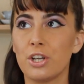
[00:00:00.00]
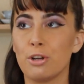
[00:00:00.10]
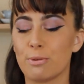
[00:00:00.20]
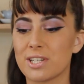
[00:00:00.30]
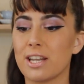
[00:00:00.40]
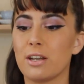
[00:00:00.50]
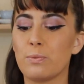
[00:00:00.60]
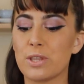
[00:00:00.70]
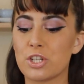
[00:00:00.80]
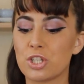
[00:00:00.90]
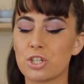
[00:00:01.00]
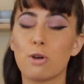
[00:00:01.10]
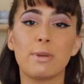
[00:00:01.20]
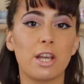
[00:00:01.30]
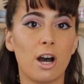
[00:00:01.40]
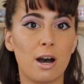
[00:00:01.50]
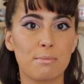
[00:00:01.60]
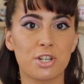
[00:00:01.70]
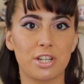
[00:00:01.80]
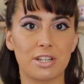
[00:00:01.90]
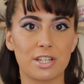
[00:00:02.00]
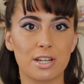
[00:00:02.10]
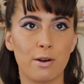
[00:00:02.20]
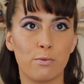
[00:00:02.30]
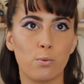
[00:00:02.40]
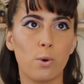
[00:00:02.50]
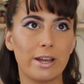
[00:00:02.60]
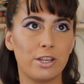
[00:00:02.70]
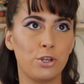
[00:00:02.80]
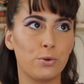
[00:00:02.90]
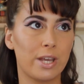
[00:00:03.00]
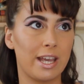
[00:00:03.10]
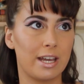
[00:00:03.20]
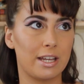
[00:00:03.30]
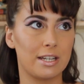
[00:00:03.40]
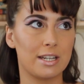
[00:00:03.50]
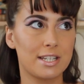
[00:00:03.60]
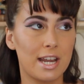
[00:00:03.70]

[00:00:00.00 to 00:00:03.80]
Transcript: you're presented with so many options of what you can